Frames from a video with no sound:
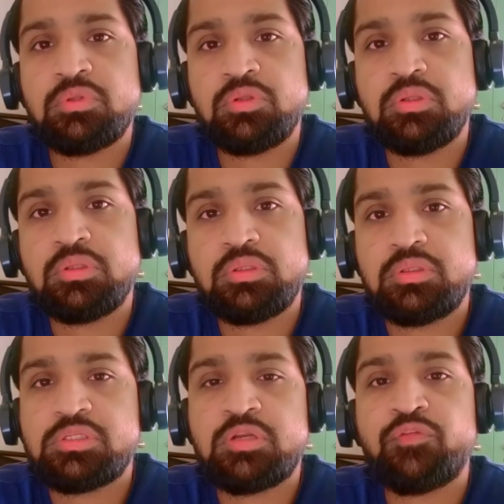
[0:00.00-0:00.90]

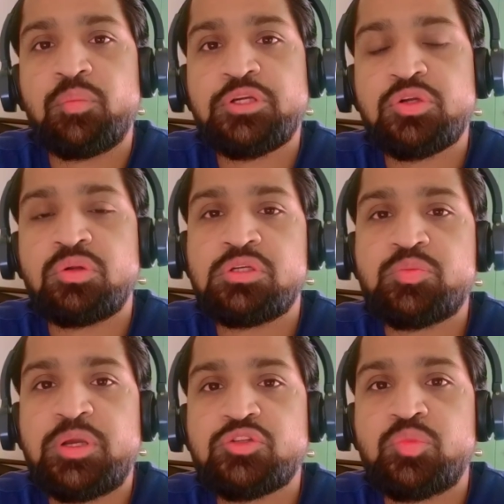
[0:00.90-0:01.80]
this information or this
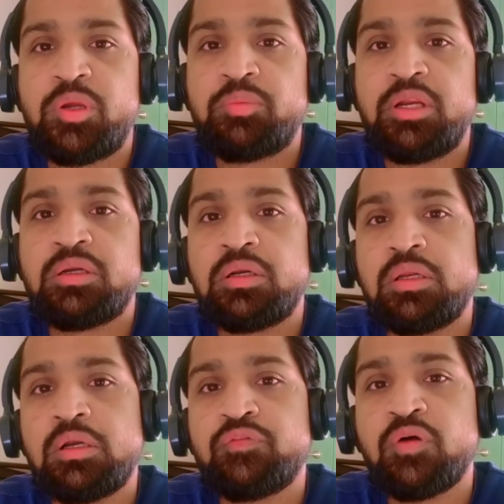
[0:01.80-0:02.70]
space to be updated a
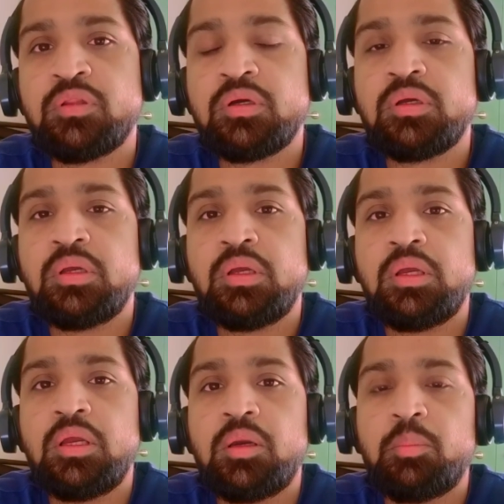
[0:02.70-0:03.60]
little further.
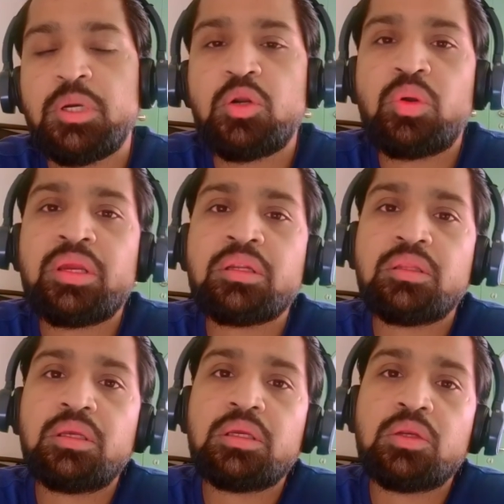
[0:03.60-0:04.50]
But looking at
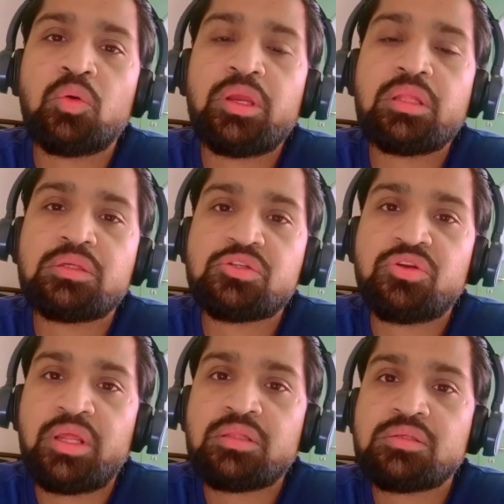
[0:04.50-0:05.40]
the
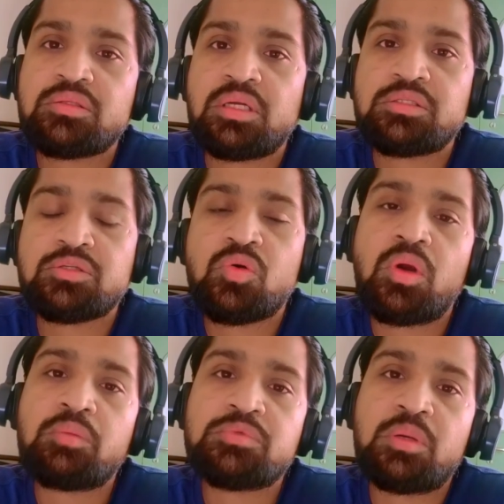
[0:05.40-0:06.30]
strengths that Cisco
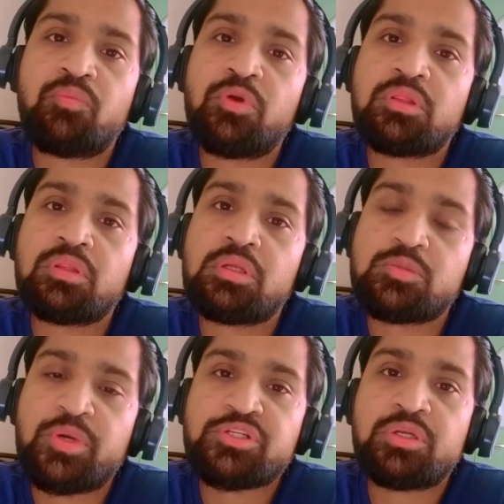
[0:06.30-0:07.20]
comes up with,
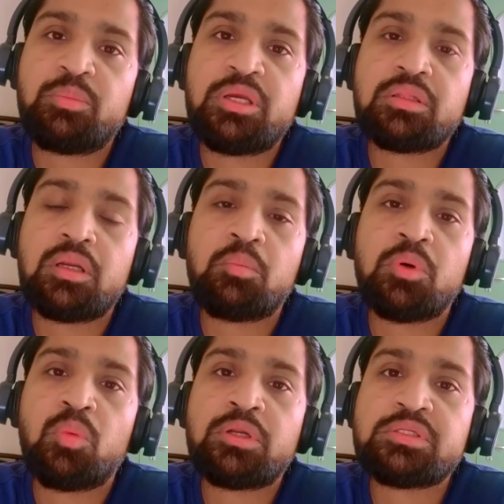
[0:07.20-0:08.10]
especially being the number
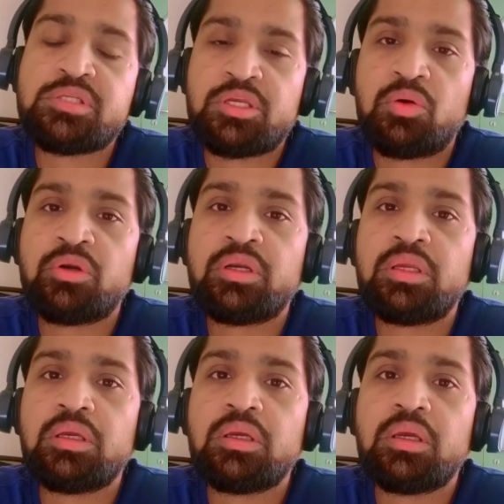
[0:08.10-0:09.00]
one in
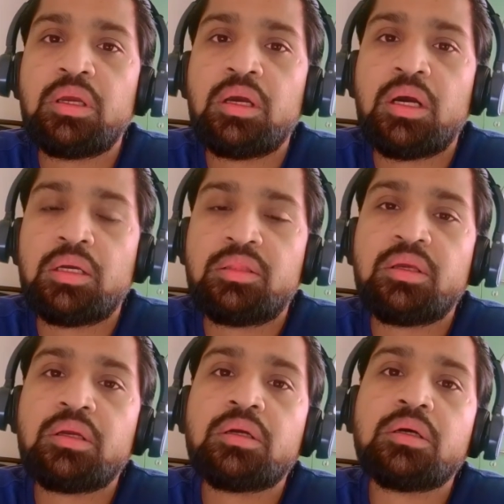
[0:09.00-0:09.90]
security, I
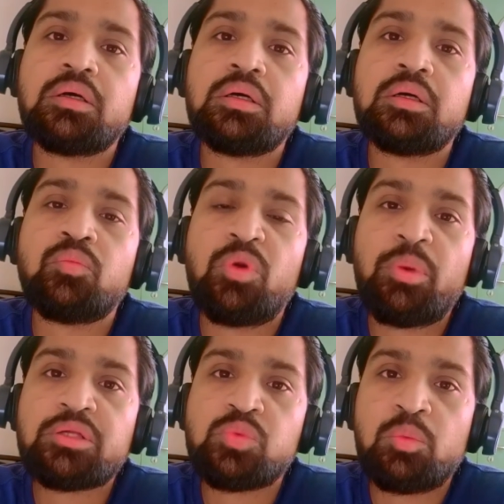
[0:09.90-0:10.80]
think
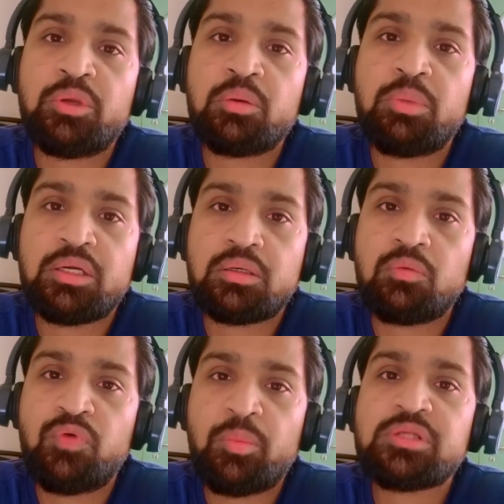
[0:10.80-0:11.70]

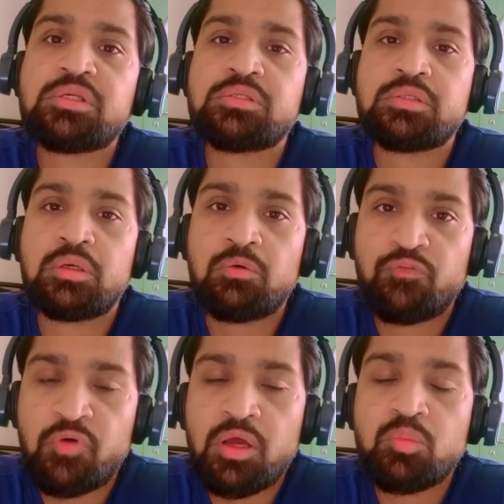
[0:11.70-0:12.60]
Webex is a
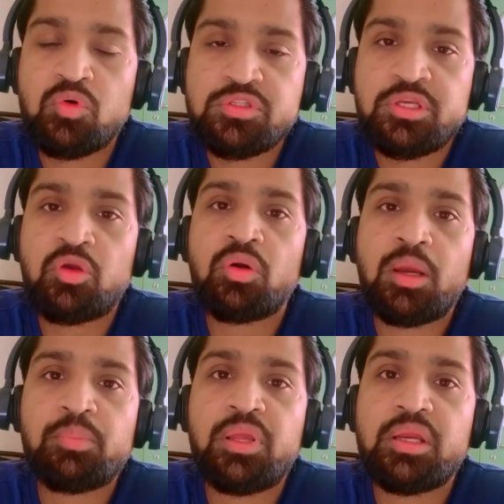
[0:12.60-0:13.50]
far more secure
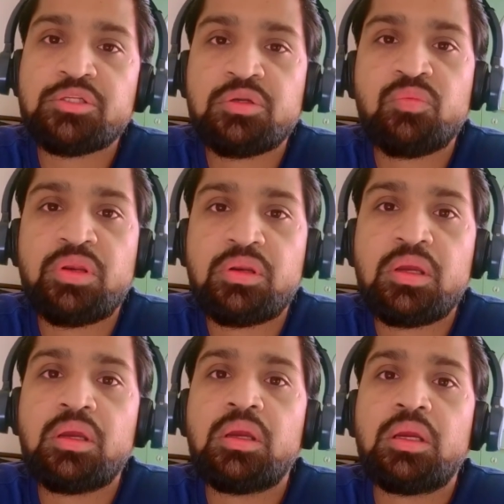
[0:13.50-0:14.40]
application when
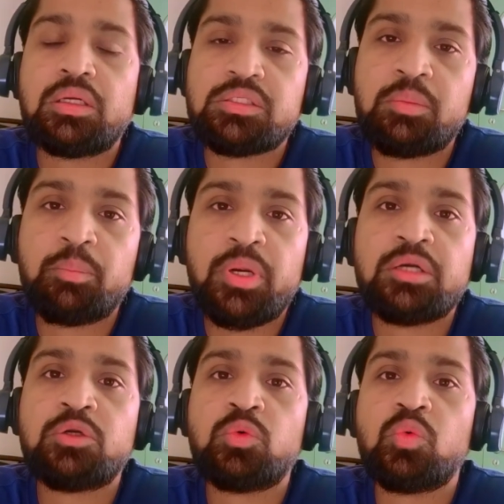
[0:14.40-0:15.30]
it's
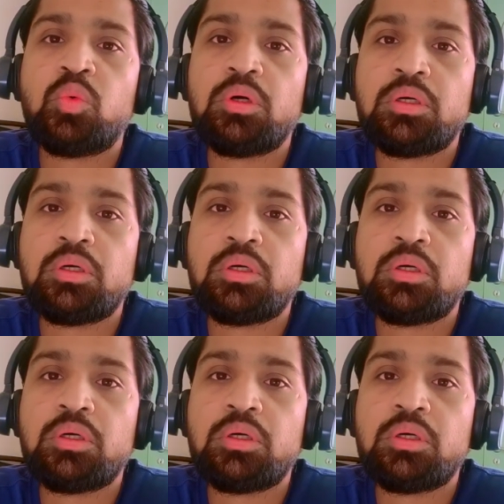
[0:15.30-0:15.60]
compared to